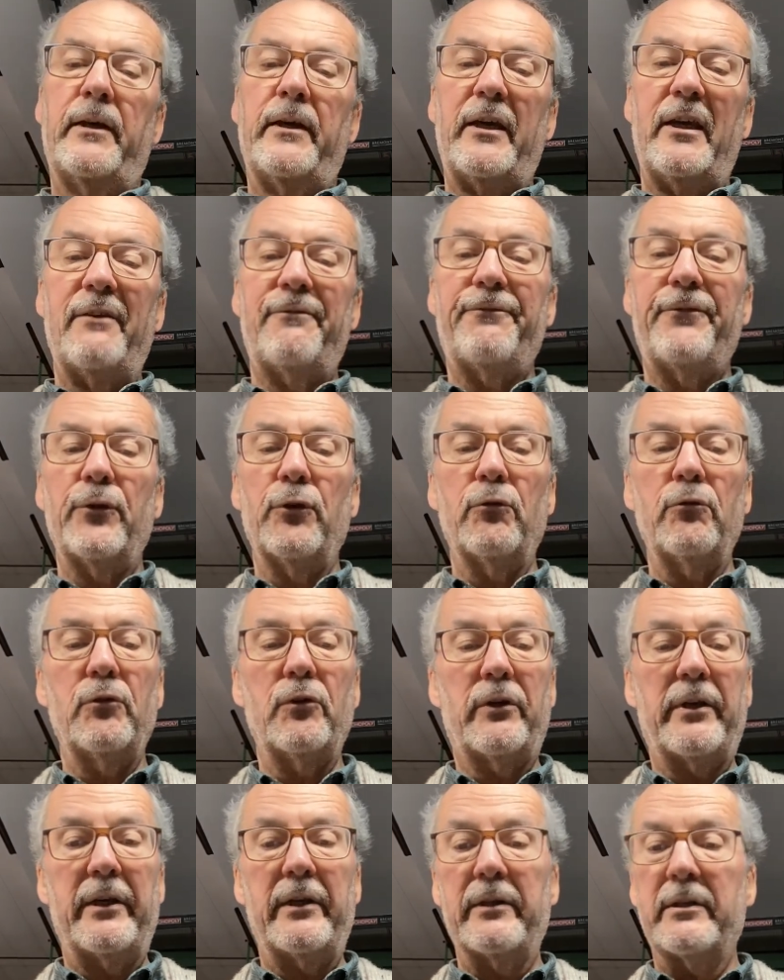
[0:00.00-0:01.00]
If you're
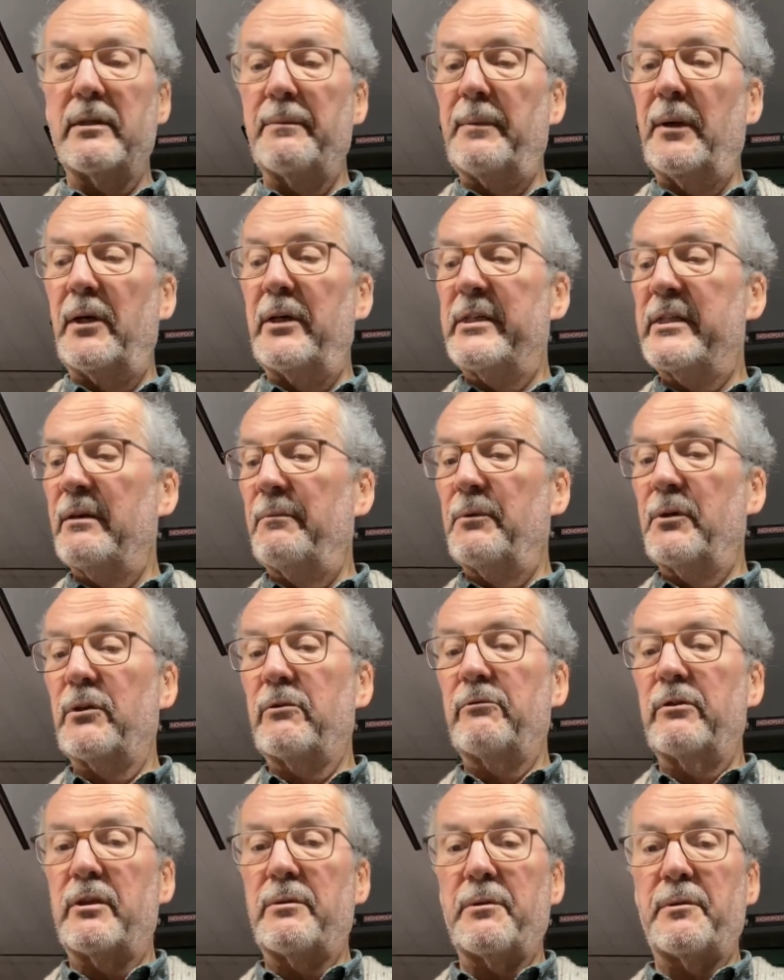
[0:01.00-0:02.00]
looking to buy someone a
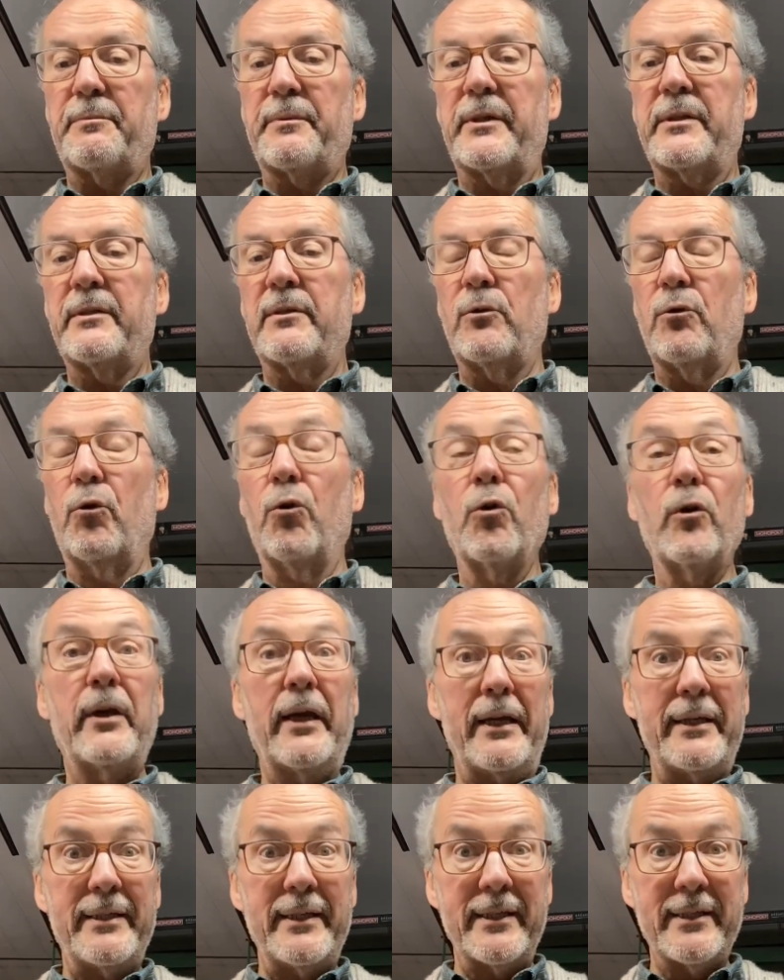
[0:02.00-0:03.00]
Christmas present or
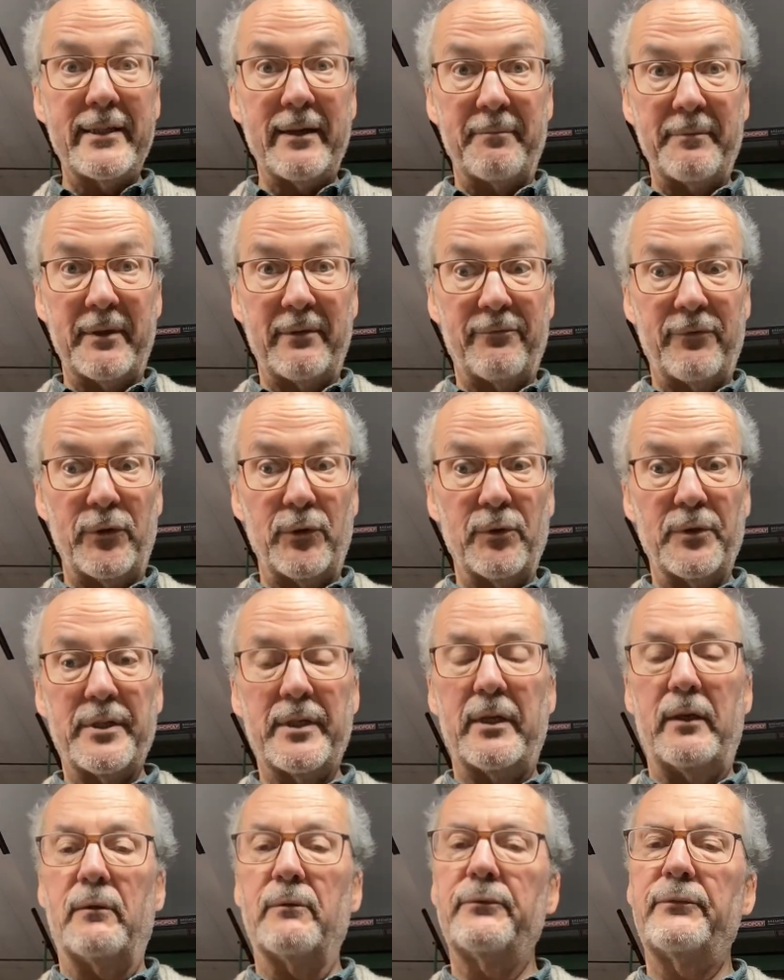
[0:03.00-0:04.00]
getting something for
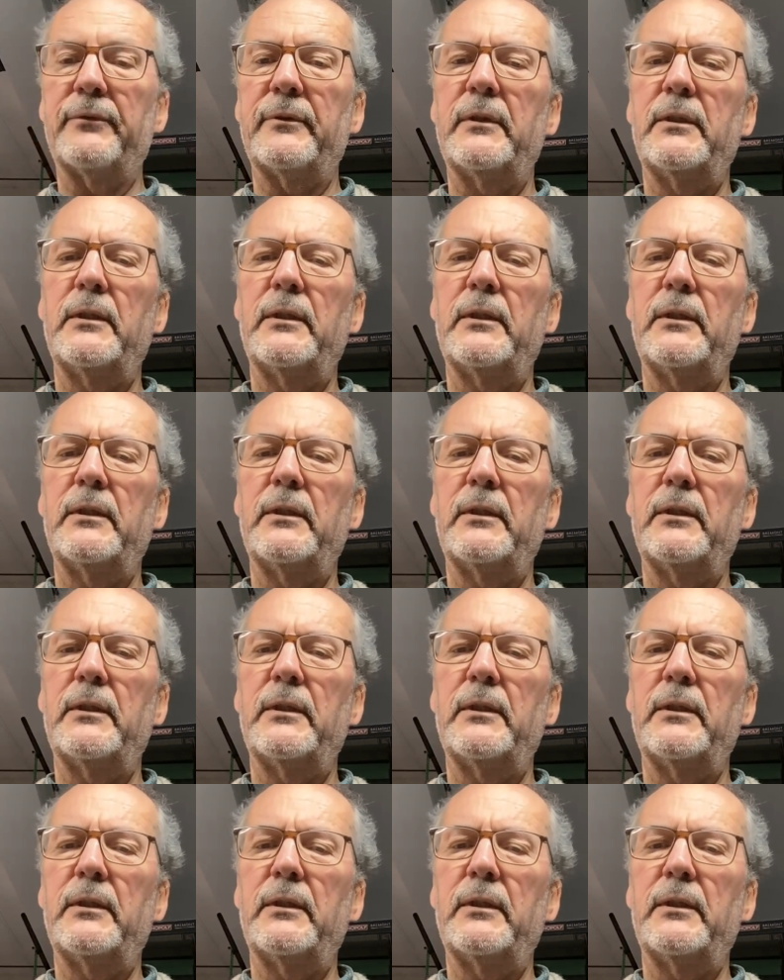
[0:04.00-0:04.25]
yourself,